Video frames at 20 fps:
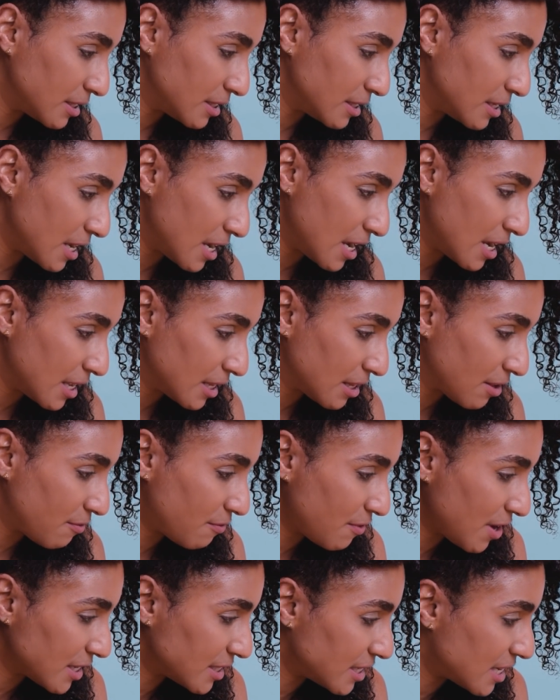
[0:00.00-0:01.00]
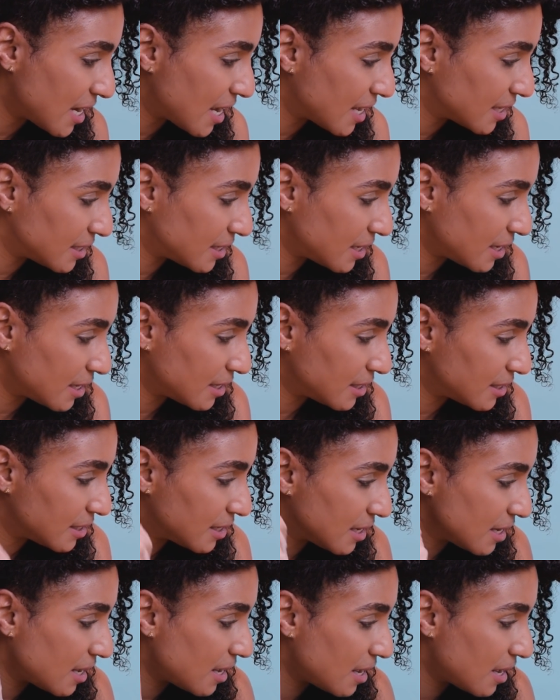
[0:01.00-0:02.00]
seed, the fatty acids
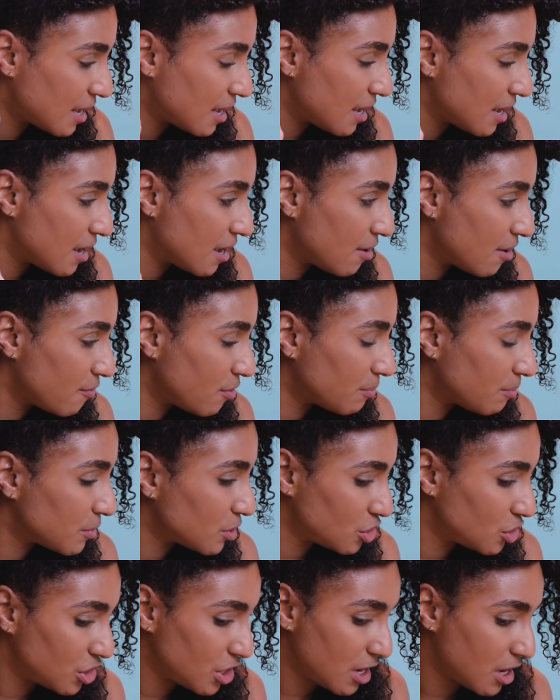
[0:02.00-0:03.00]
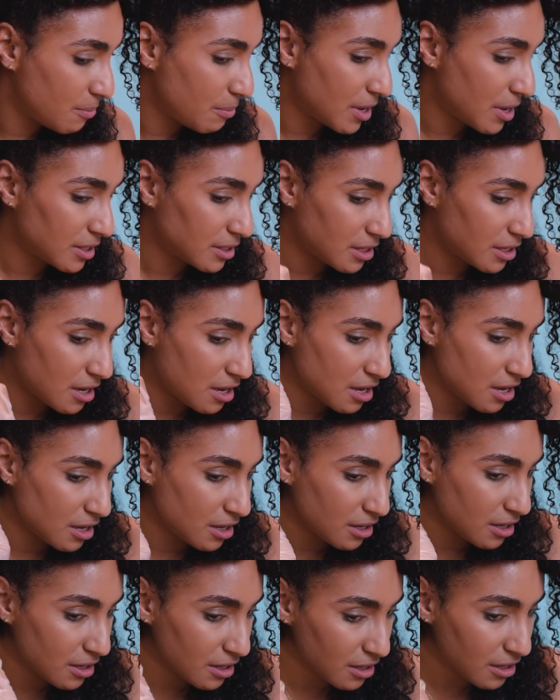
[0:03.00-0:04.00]
from the shea butter.
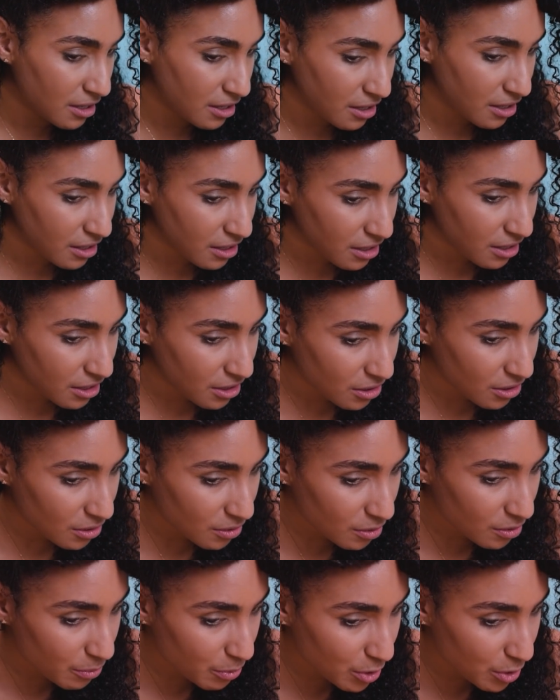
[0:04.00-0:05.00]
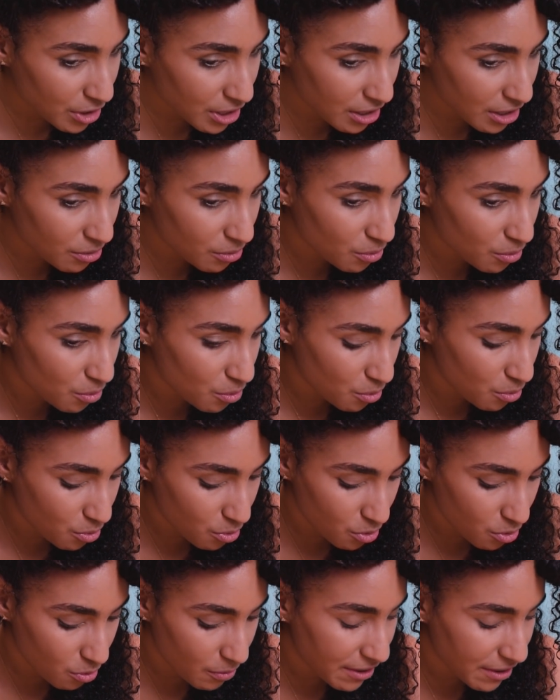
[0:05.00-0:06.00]
I put it
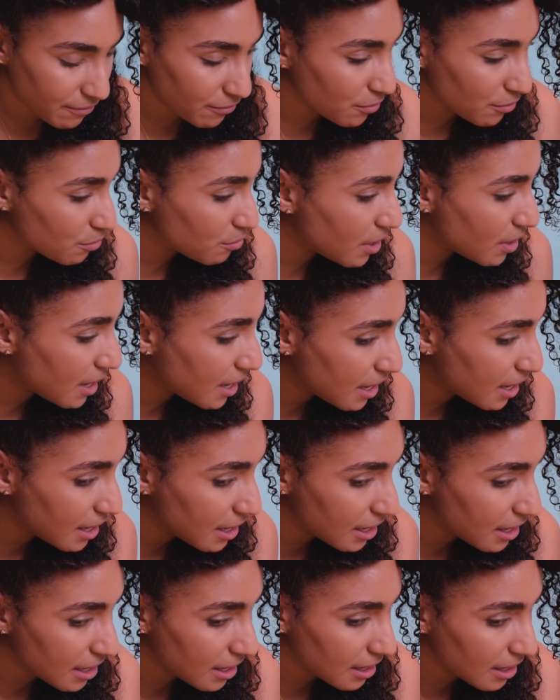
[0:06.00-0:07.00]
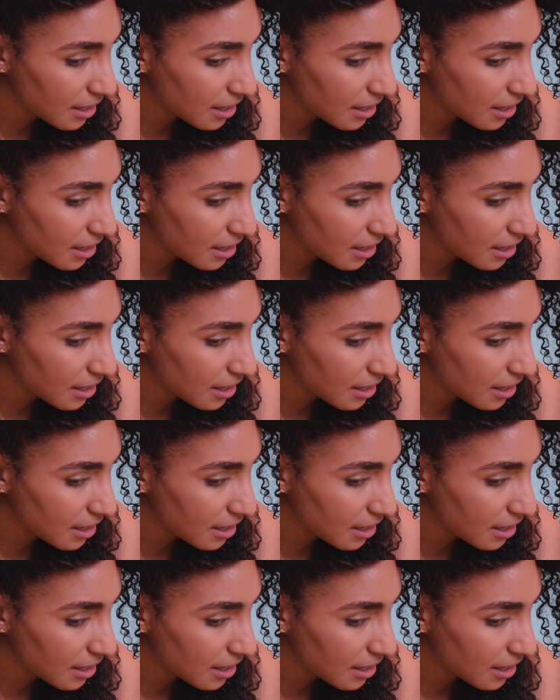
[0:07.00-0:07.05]
all the way through the hair.